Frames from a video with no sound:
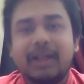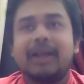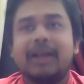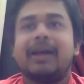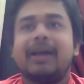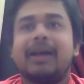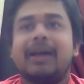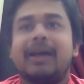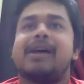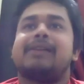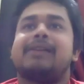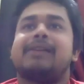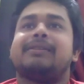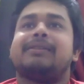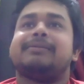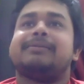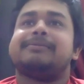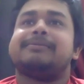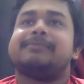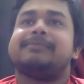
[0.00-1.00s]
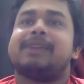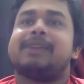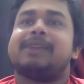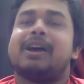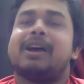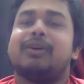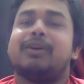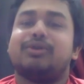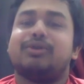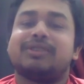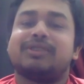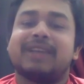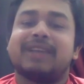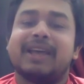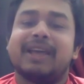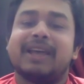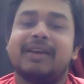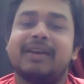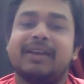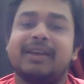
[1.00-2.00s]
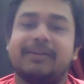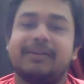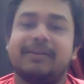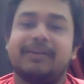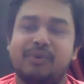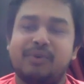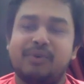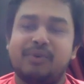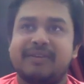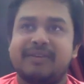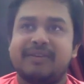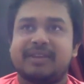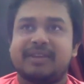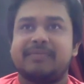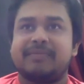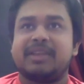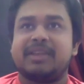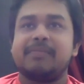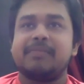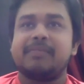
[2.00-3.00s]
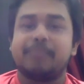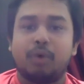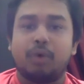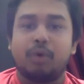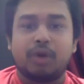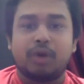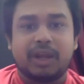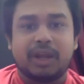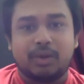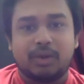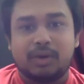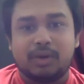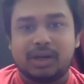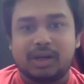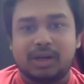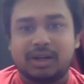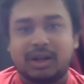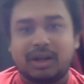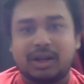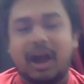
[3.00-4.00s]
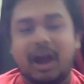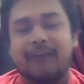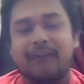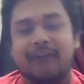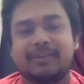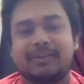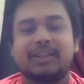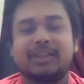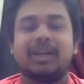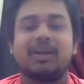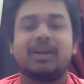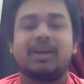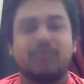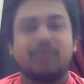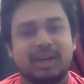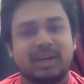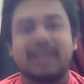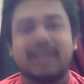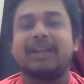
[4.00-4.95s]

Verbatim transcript: And I would say if you have something boring work, after that you will get